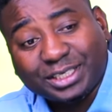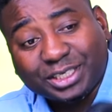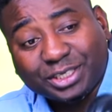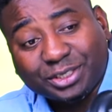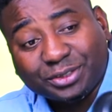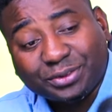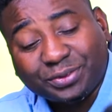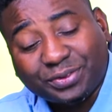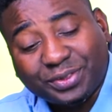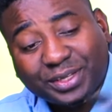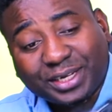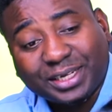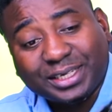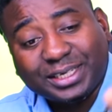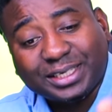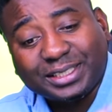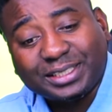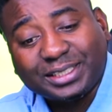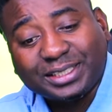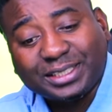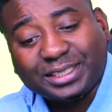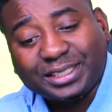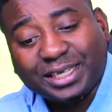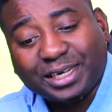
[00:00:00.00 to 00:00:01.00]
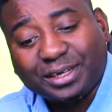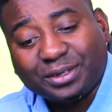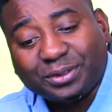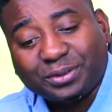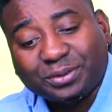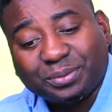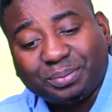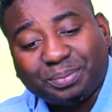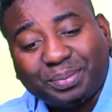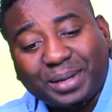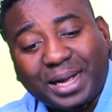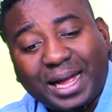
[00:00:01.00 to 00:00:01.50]
Do you think this is a
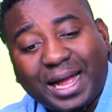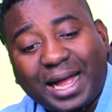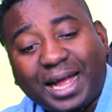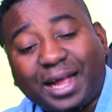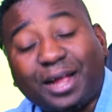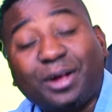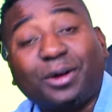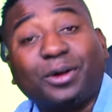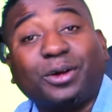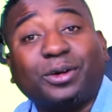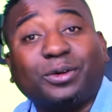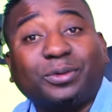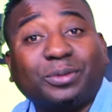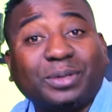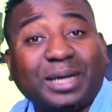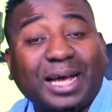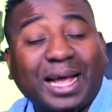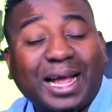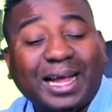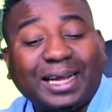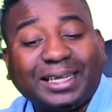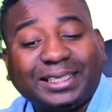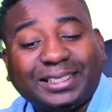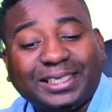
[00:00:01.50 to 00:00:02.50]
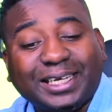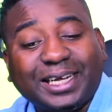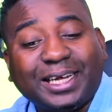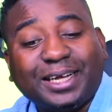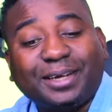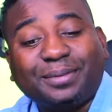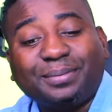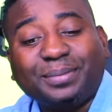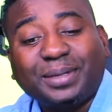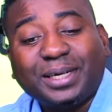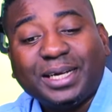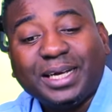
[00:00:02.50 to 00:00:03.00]
good buy or good
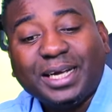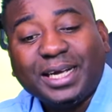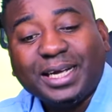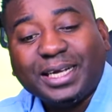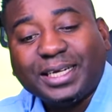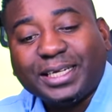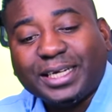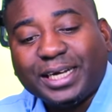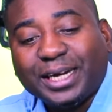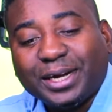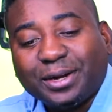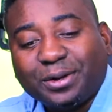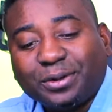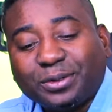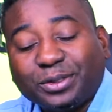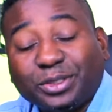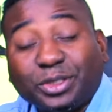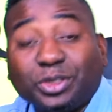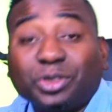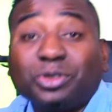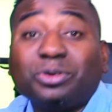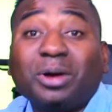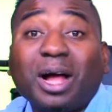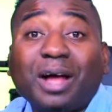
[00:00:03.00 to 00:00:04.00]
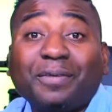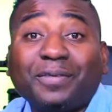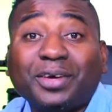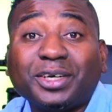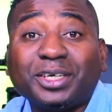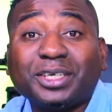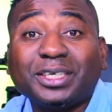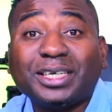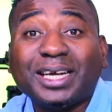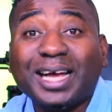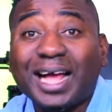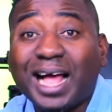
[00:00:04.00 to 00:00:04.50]
item? You know, do you have
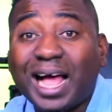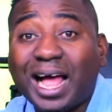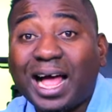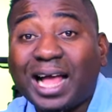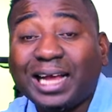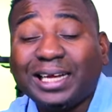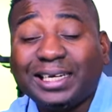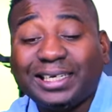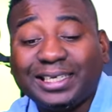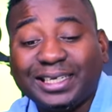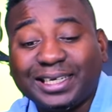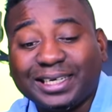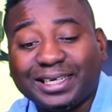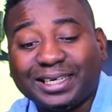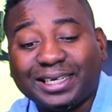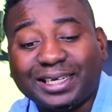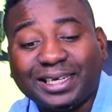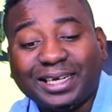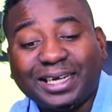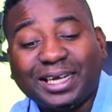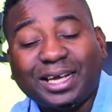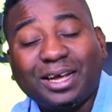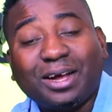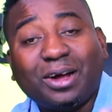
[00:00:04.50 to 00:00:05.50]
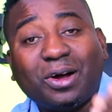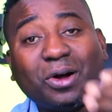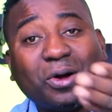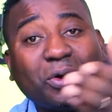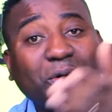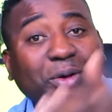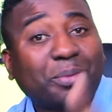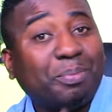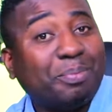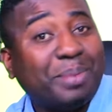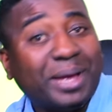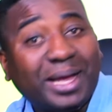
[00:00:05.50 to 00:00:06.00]
another idea
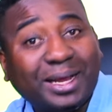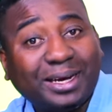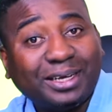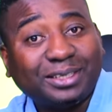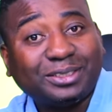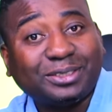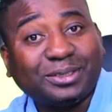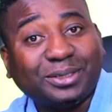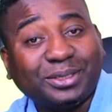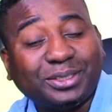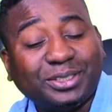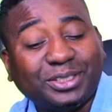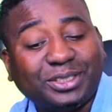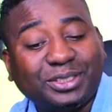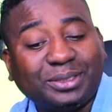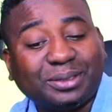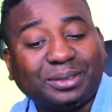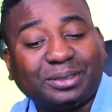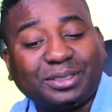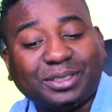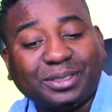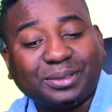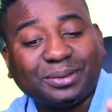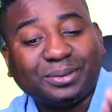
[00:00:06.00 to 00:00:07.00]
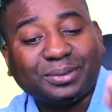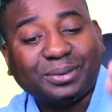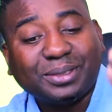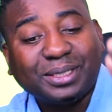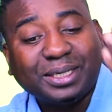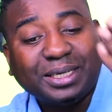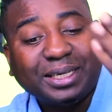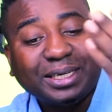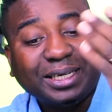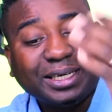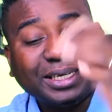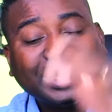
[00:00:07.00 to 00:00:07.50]
or a better solution to
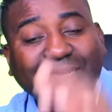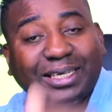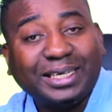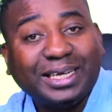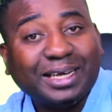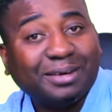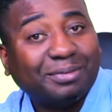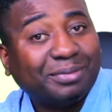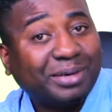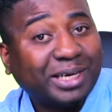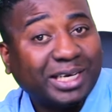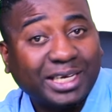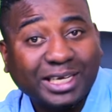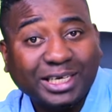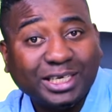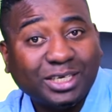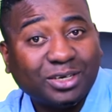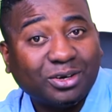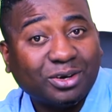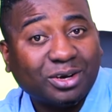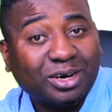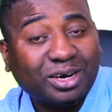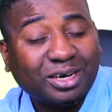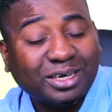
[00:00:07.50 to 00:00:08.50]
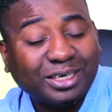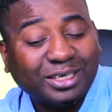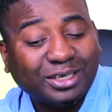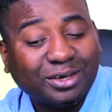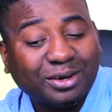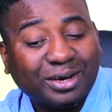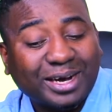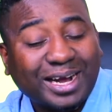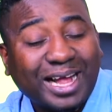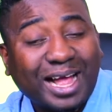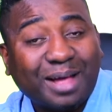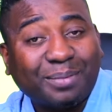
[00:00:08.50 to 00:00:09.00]
get rigging
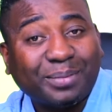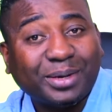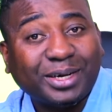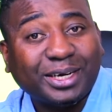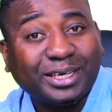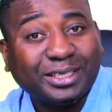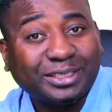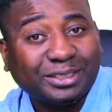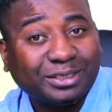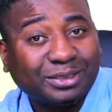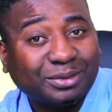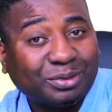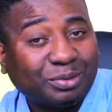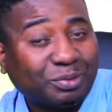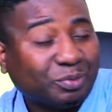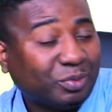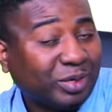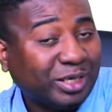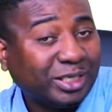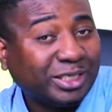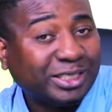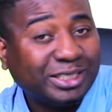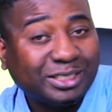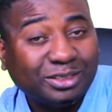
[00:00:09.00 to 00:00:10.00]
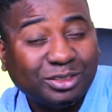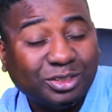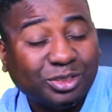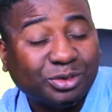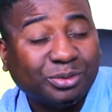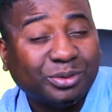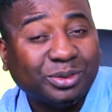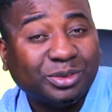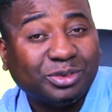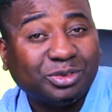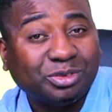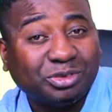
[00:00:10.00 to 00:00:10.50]
your cameras when
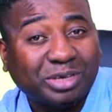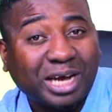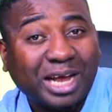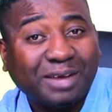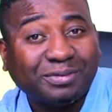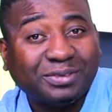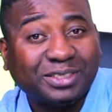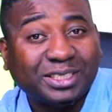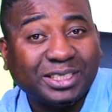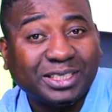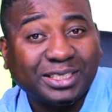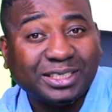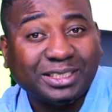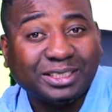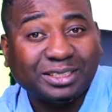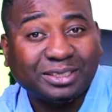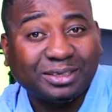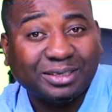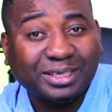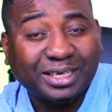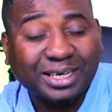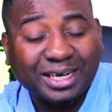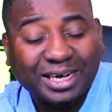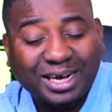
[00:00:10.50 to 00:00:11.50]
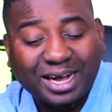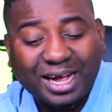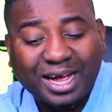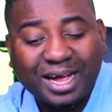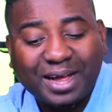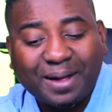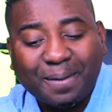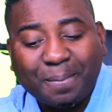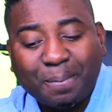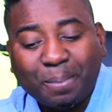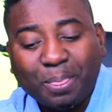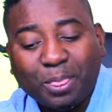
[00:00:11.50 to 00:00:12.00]
doing drive scenes on a
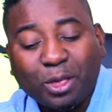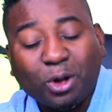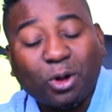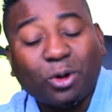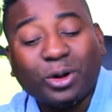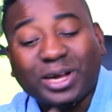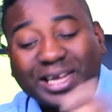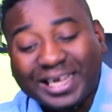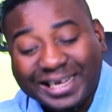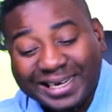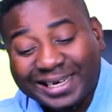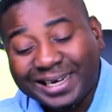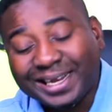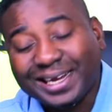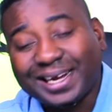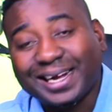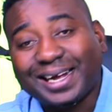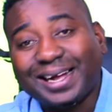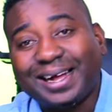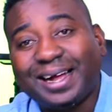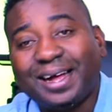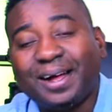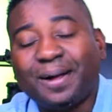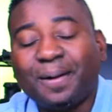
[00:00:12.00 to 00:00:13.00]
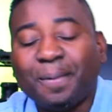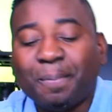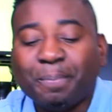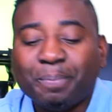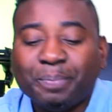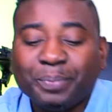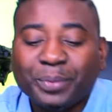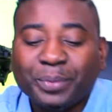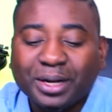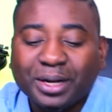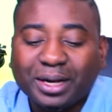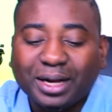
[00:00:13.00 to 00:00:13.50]
car or in a car?
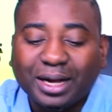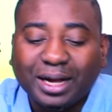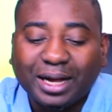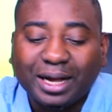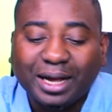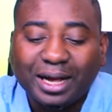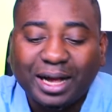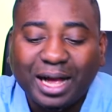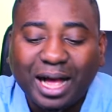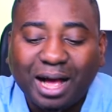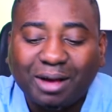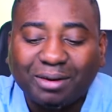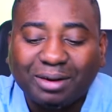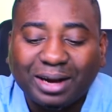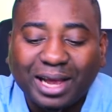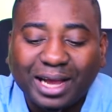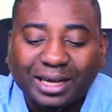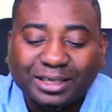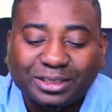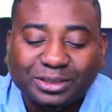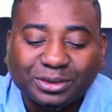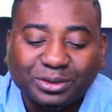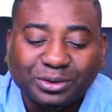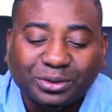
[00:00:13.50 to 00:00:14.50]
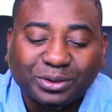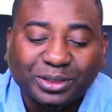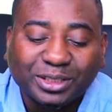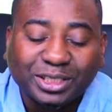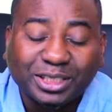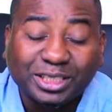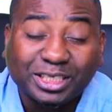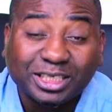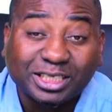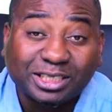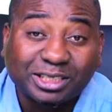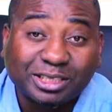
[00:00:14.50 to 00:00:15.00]
I'd like to know in
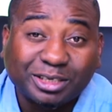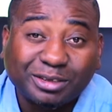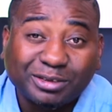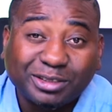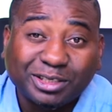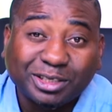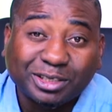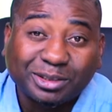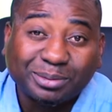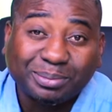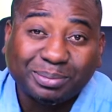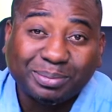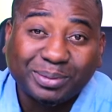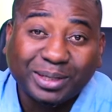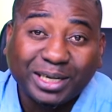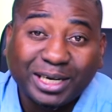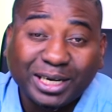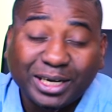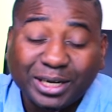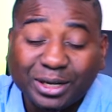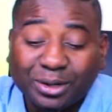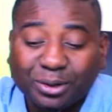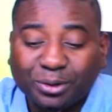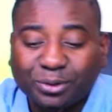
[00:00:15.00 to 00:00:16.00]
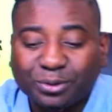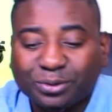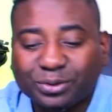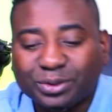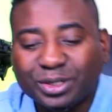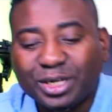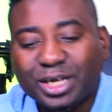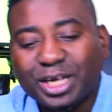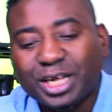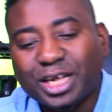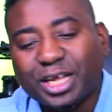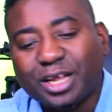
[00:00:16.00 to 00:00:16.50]
the descriptions below
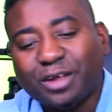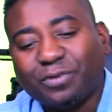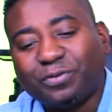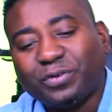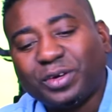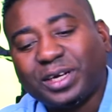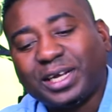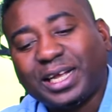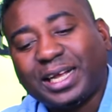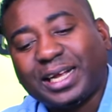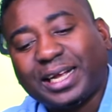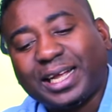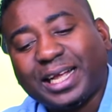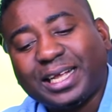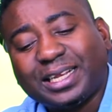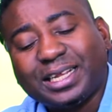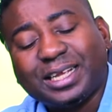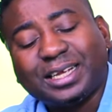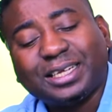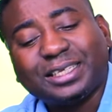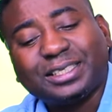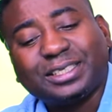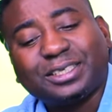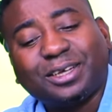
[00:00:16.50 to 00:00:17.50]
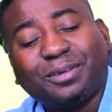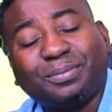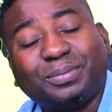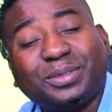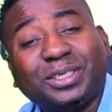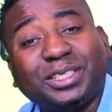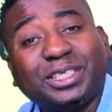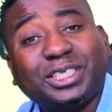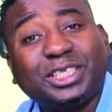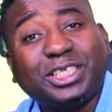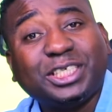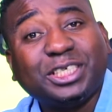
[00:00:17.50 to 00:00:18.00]
if we can get
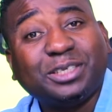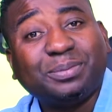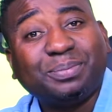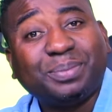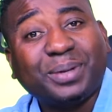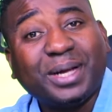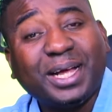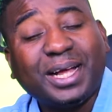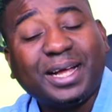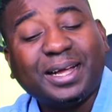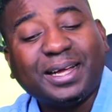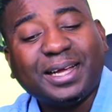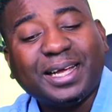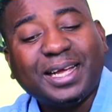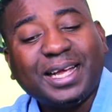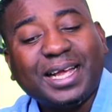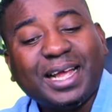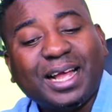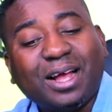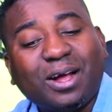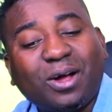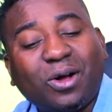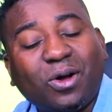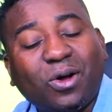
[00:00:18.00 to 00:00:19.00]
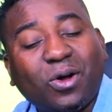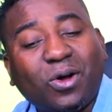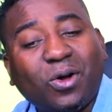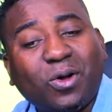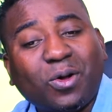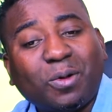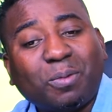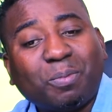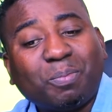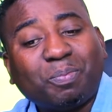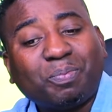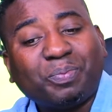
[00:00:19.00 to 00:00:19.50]
something cheaper
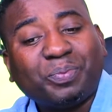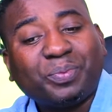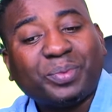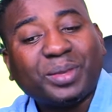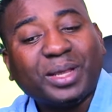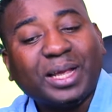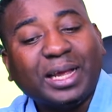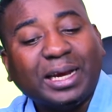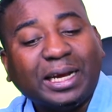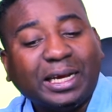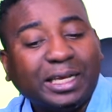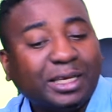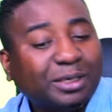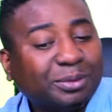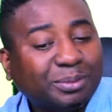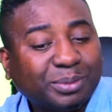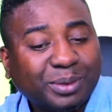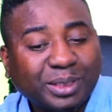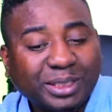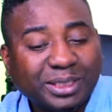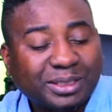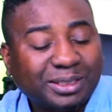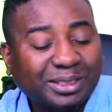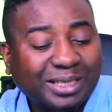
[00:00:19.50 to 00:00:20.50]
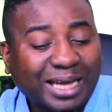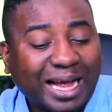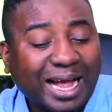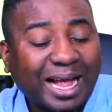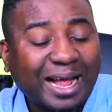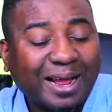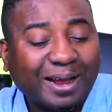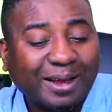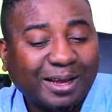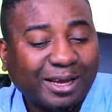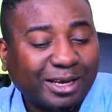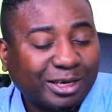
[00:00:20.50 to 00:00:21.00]
or a little bit,
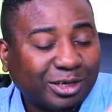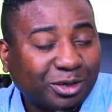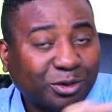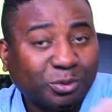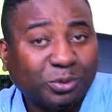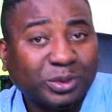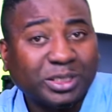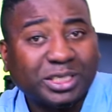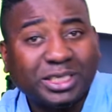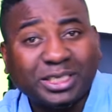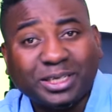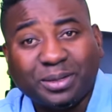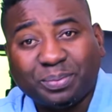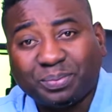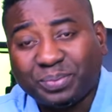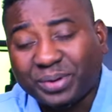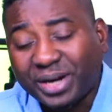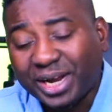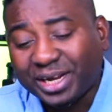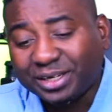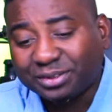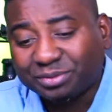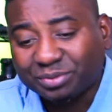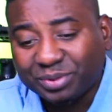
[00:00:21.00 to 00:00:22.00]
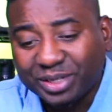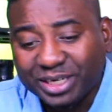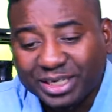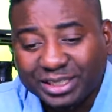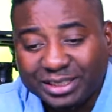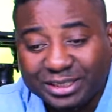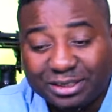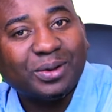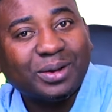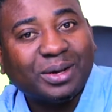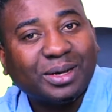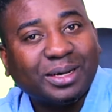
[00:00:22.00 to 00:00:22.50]
you know, within the price
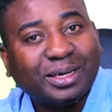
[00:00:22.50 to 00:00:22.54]
range.